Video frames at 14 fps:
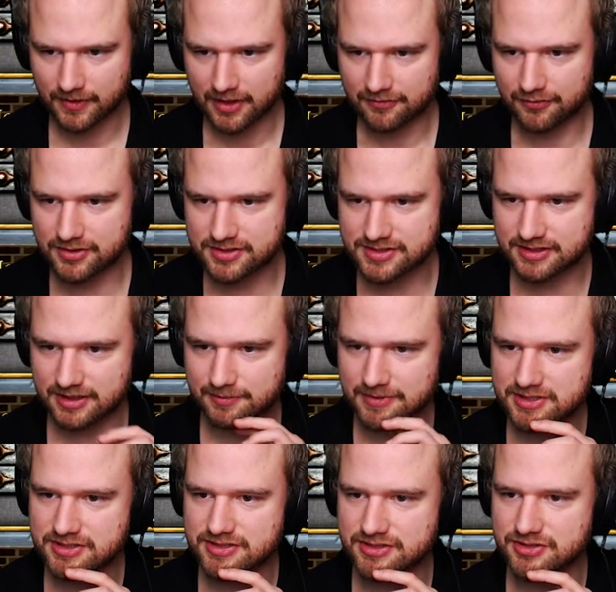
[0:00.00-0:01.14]
First, let me
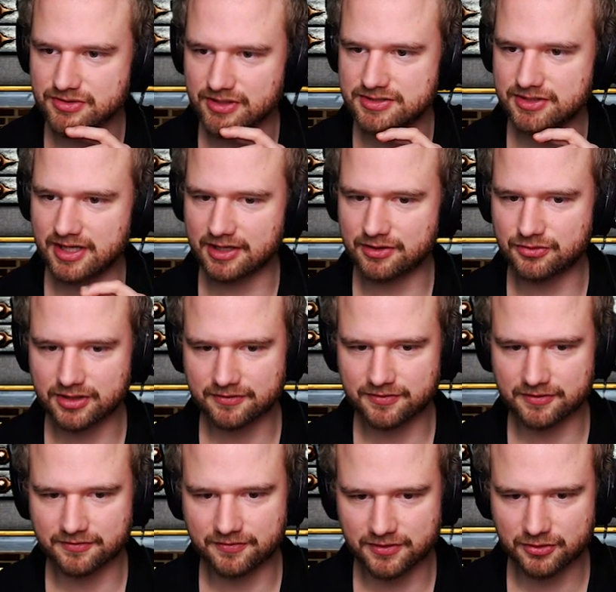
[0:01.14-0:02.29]
try to get rid of
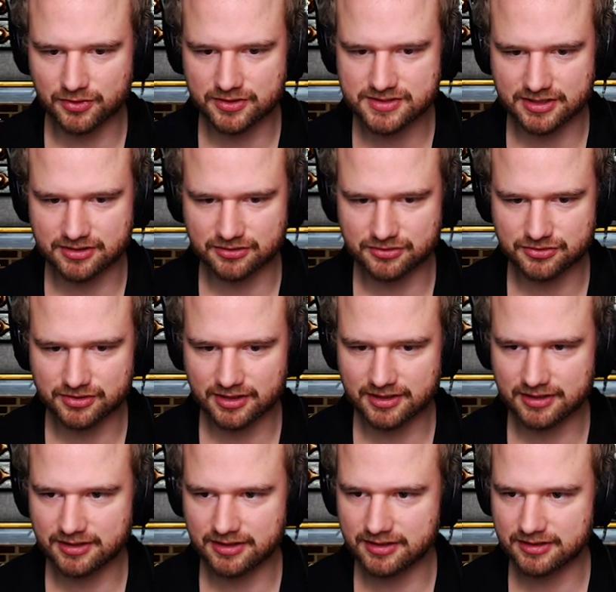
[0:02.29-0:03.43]
a few ones I don't really
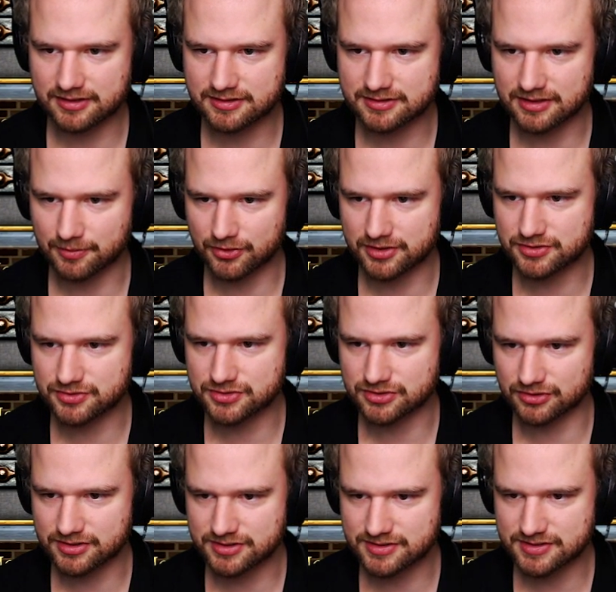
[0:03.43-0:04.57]
need. Upgrade to
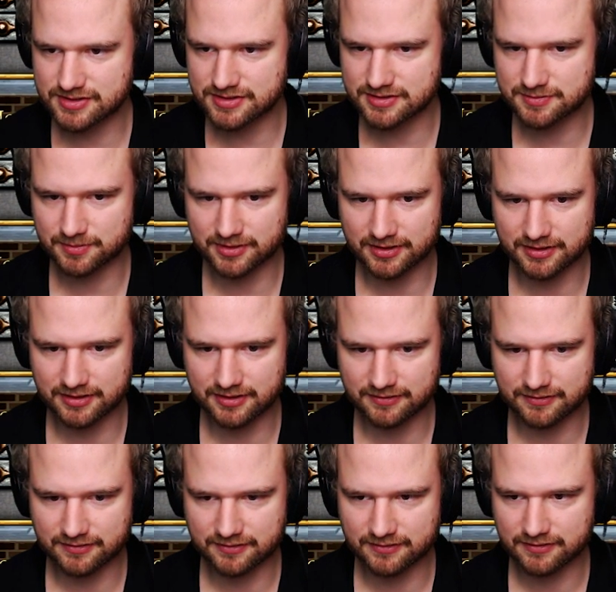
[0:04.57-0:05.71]
sword sisters,
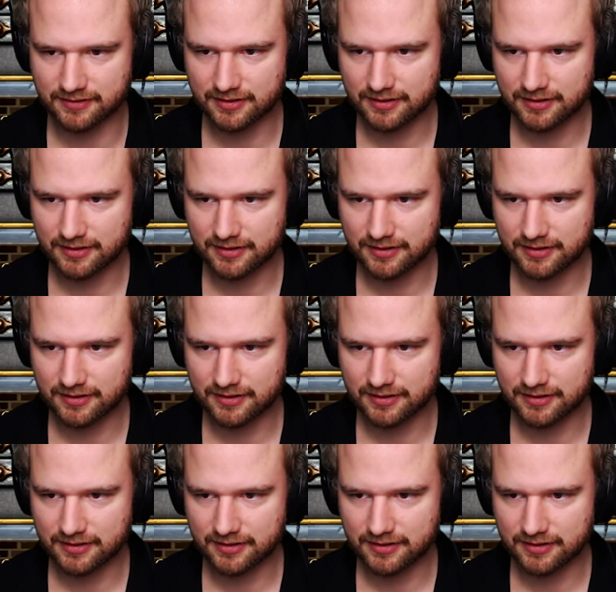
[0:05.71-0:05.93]
please.